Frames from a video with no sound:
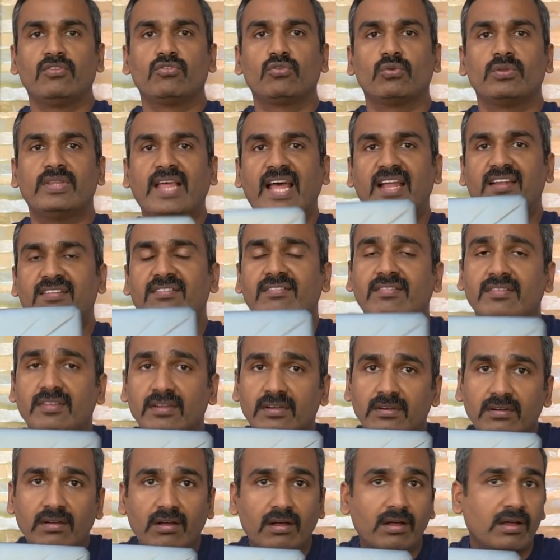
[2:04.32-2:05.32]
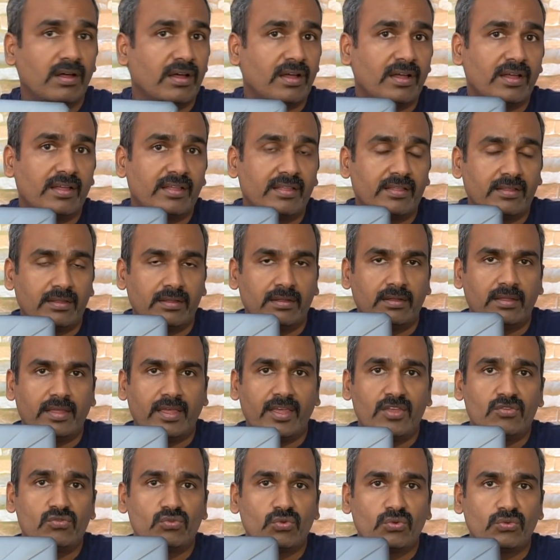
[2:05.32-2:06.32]
So that's the
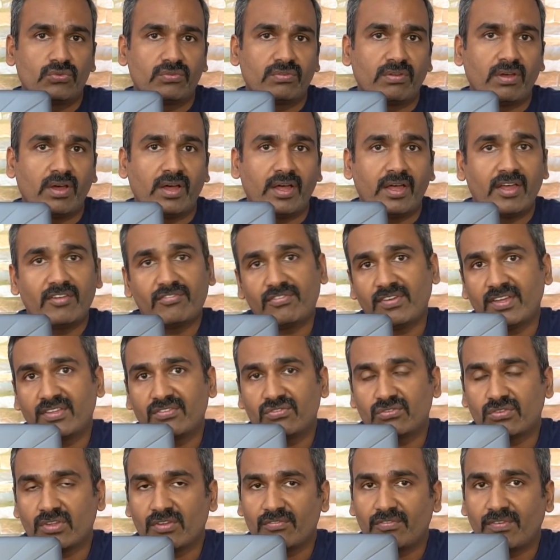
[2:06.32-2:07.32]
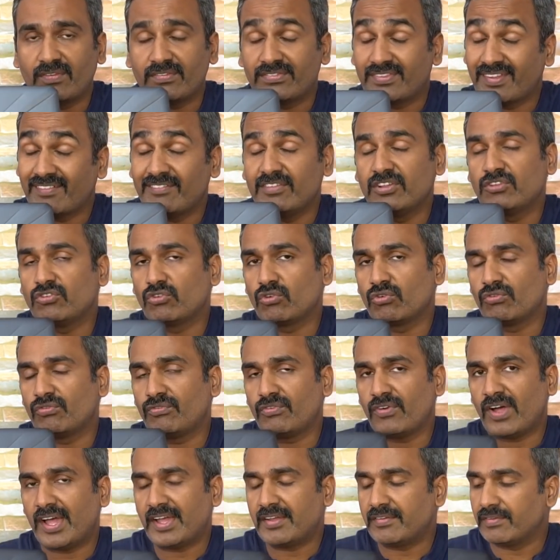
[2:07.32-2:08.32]
ASUS
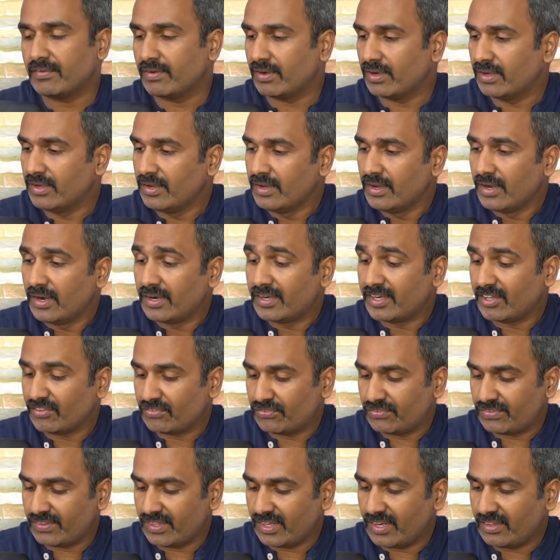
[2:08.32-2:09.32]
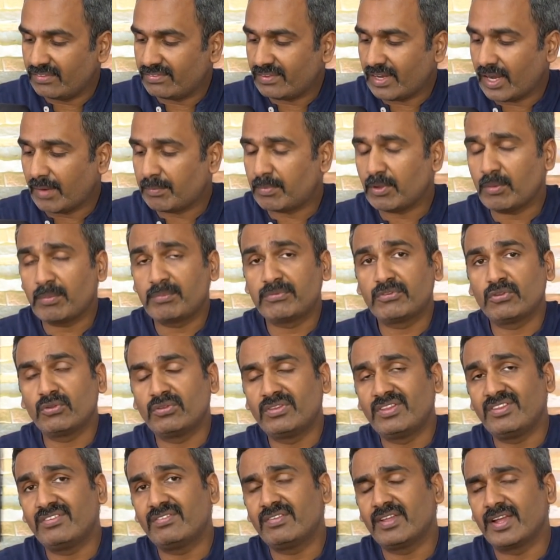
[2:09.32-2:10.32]
FX705 TUF series laptop. So
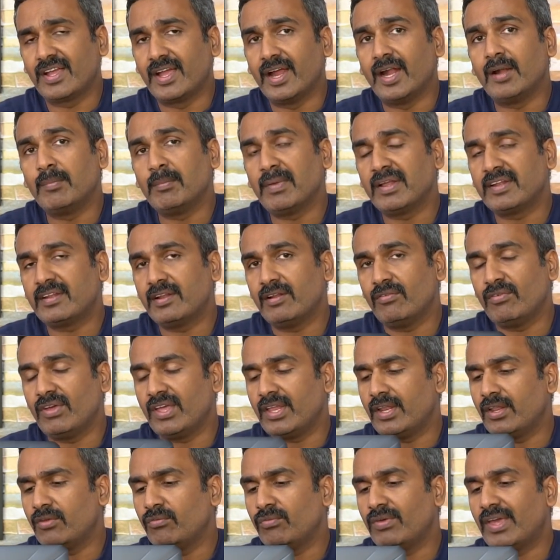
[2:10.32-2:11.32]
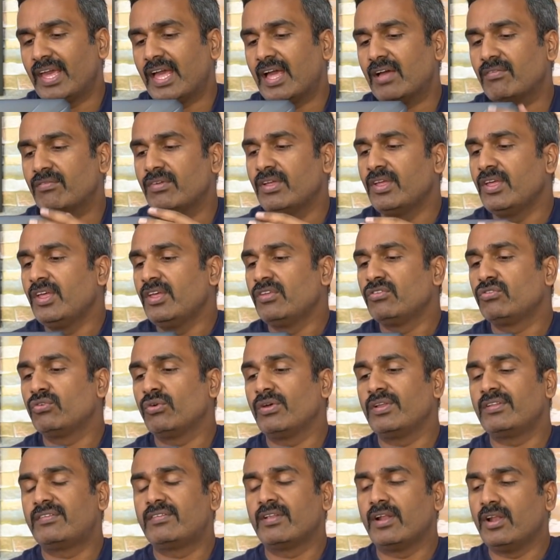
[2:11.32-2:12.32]
this is the gunmetal variant we have.
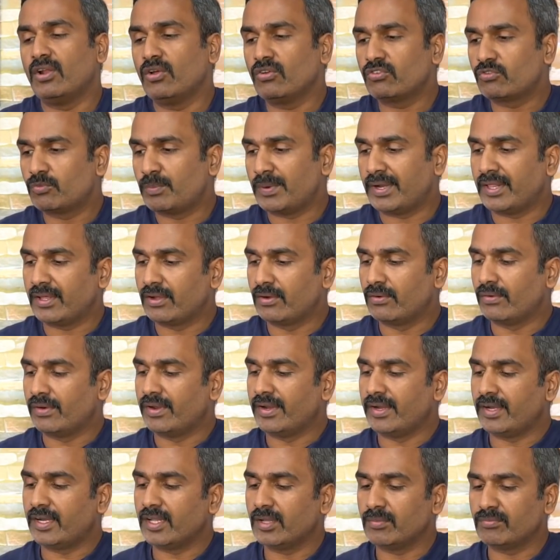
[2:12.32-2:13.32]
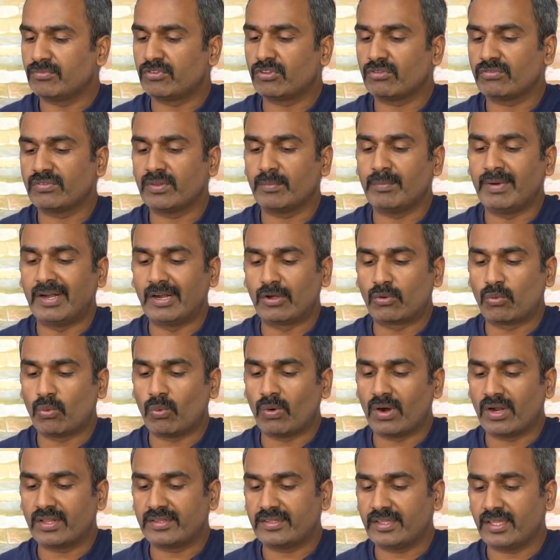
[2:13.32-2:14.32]
So it looks pretty good in terms of the build
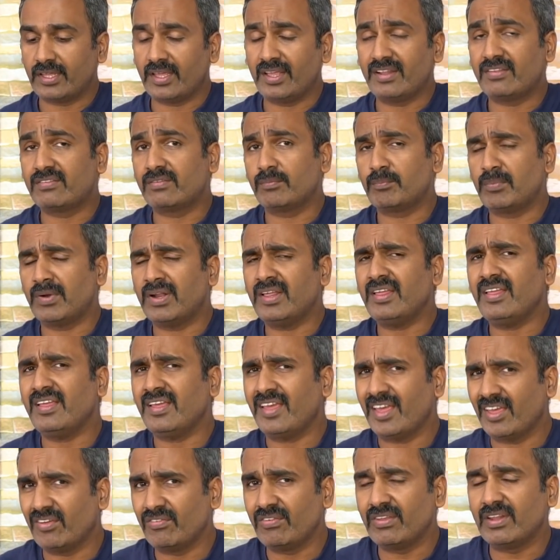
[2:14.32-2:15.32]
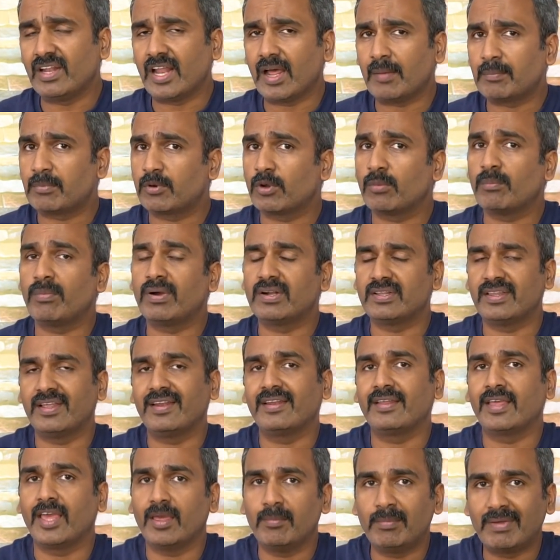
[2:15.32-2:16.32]
quality. It's pretty heavy laptop, but
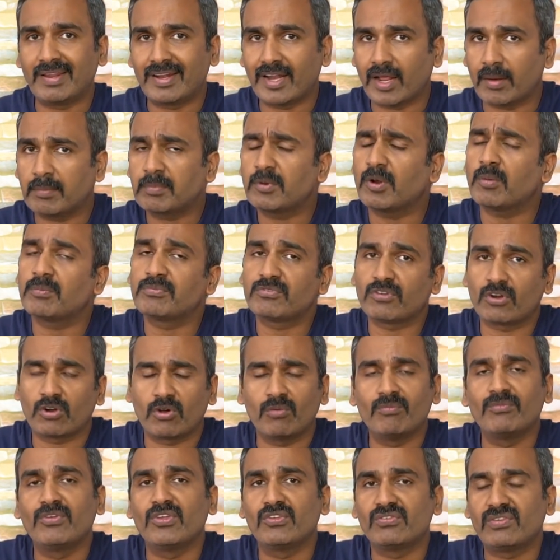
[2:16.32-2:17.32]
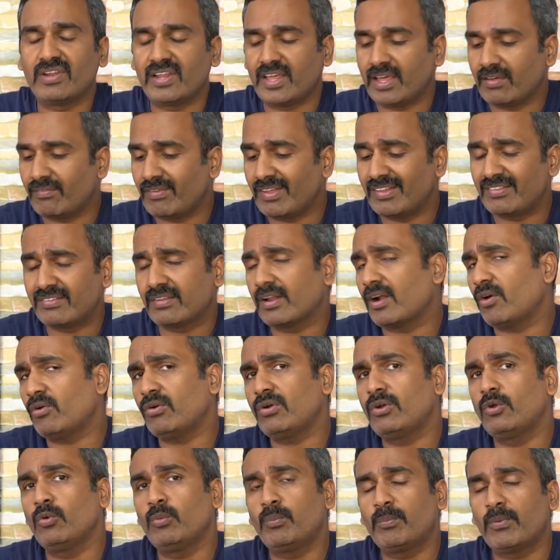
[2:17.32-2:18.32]
then gaming laptops are obviously heavy. It's
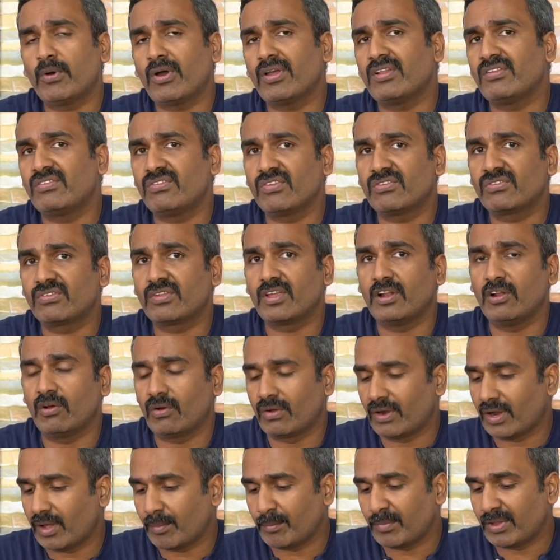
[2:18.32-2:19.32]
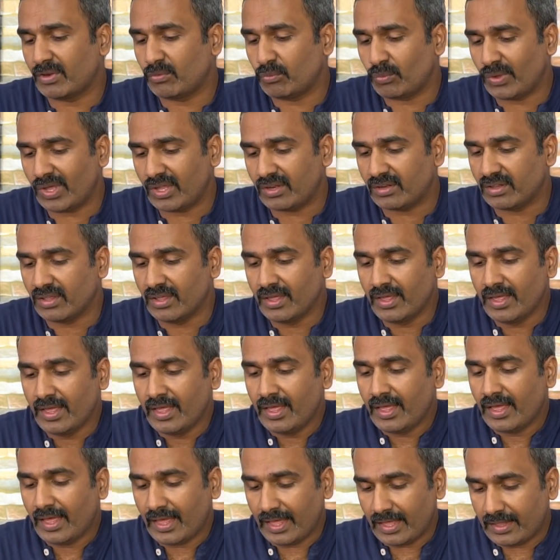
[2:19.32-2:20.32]
around 2.6 kilogram in weight,
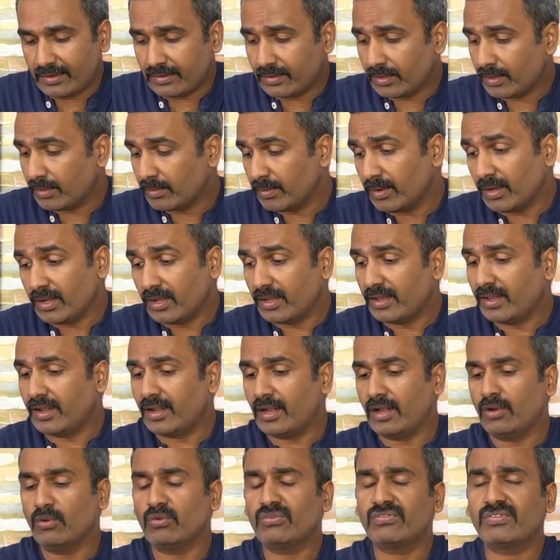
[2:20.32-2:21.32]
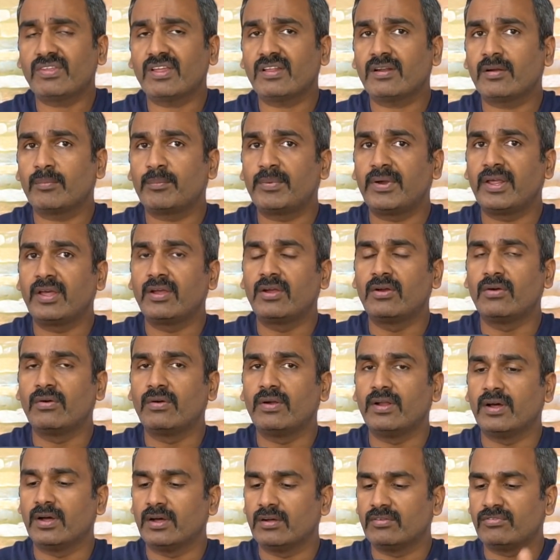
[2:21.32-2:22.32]
and it looks pretty
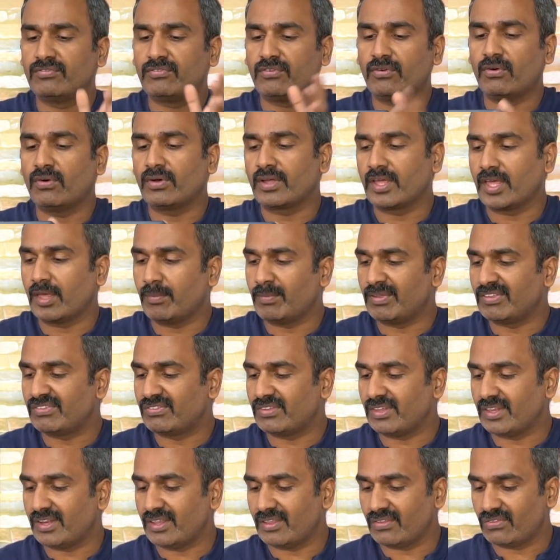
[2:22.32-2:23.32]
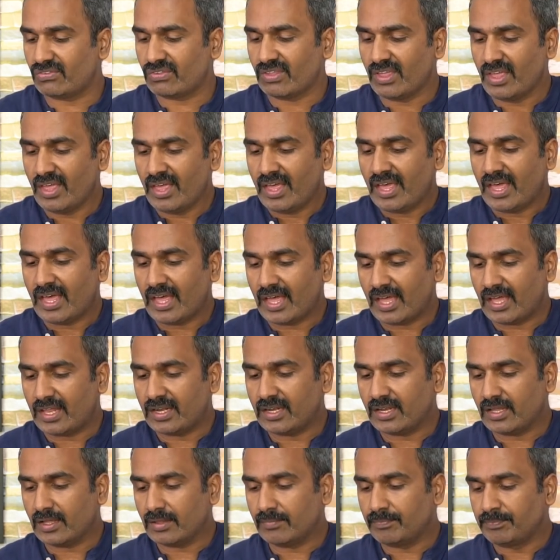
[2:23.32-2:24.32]
good for gaming series.
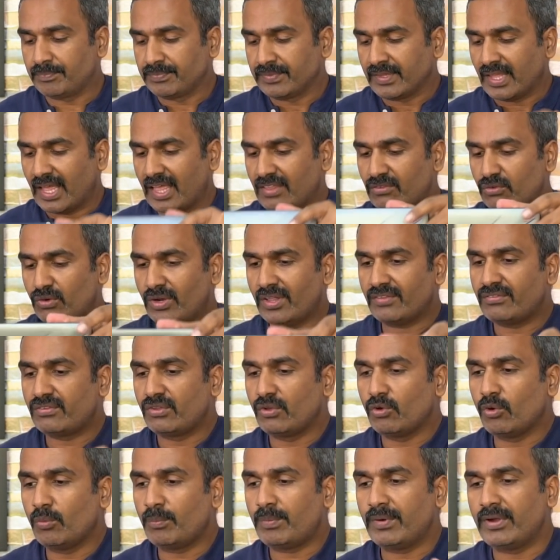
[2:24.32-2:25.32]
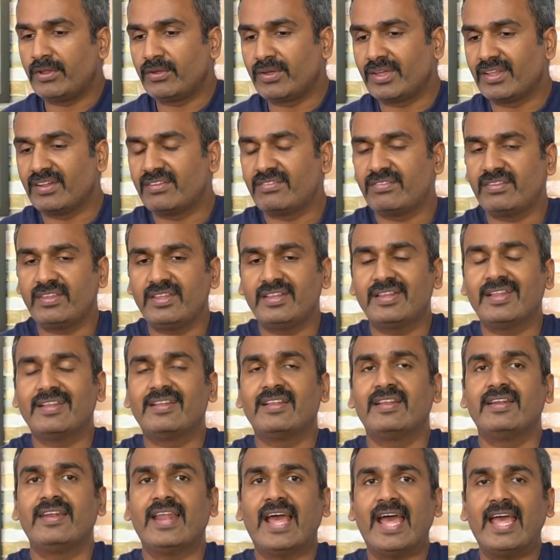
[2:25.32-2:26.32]
And as soon as you open, you can see
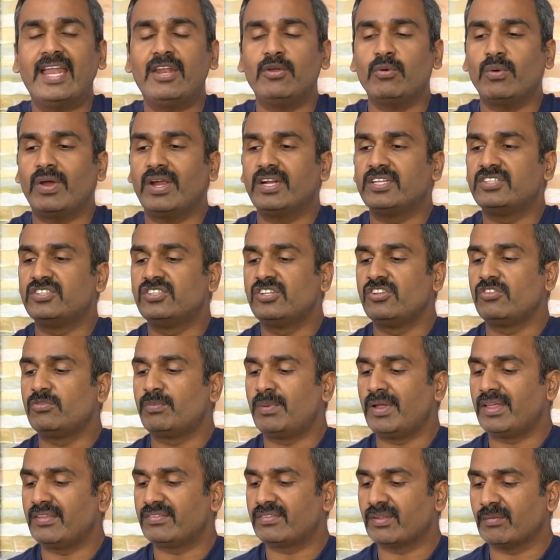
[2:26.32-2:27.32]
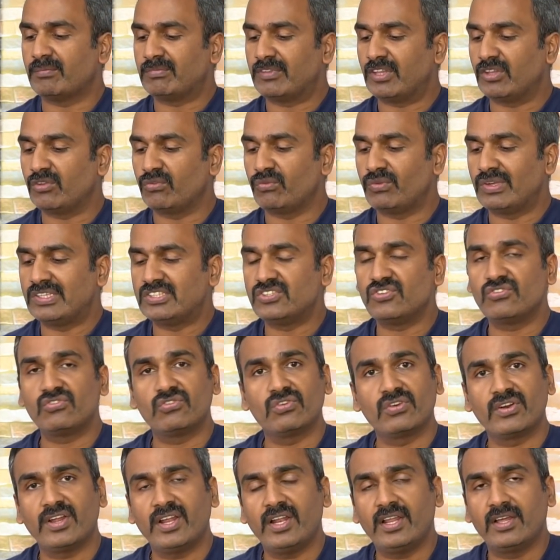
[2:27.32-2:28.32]
that the nano edge display is something which
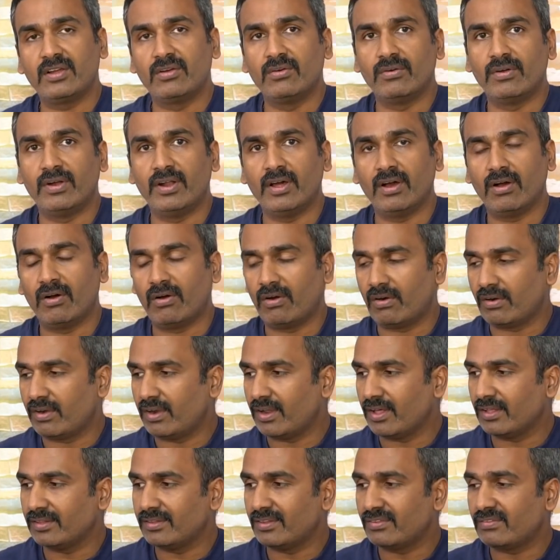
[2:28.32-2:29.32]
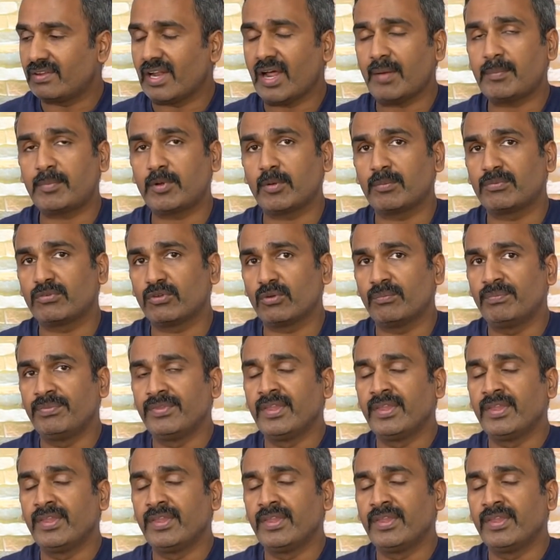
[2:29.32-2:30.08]
is really good on this laptop. So